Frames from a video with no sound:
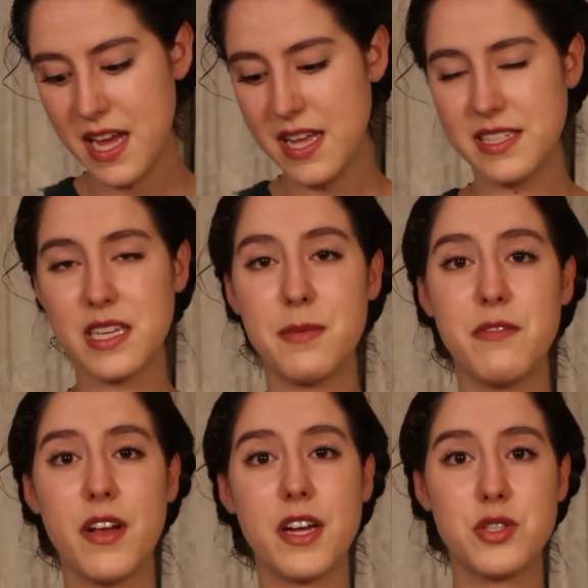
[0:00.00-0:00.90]
it's gonna be
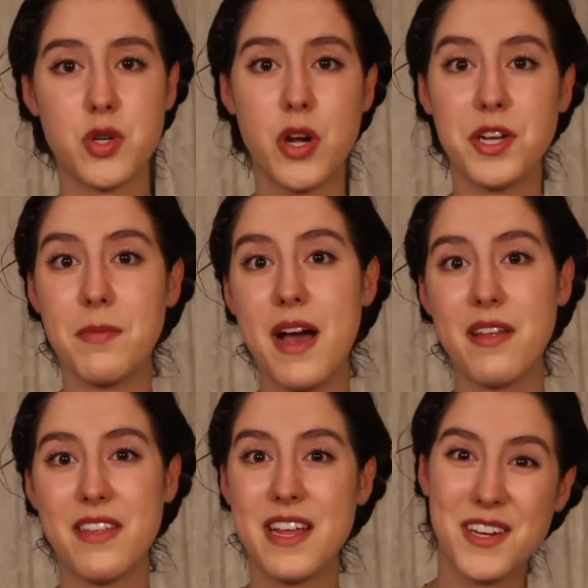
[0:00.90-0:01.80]
very strong in your
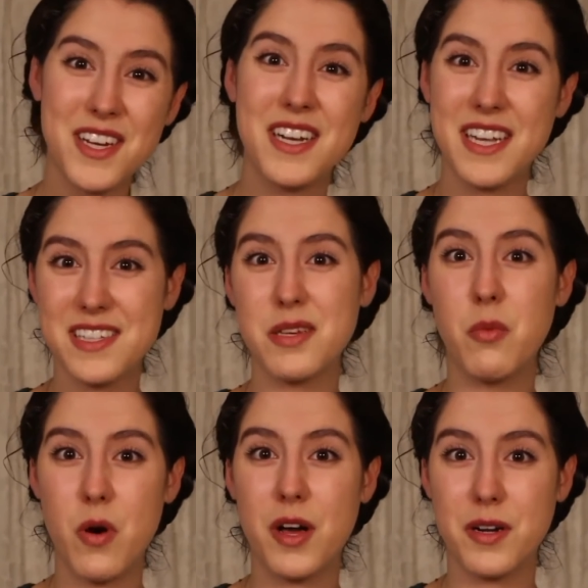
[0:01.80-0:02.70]
mouth, and you're gonna need
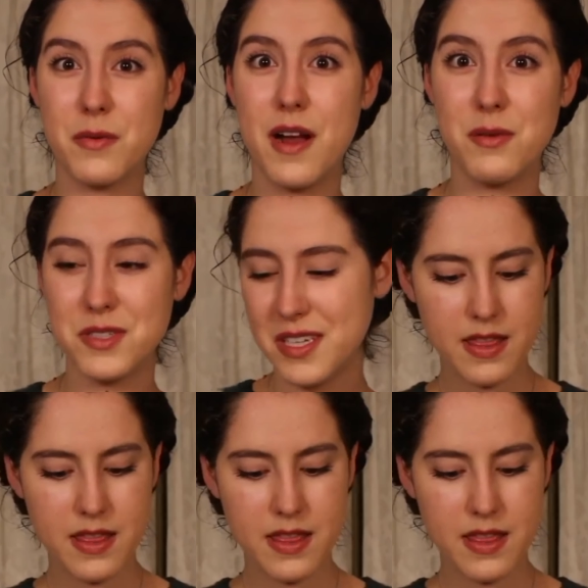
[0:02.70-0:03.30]
some water around.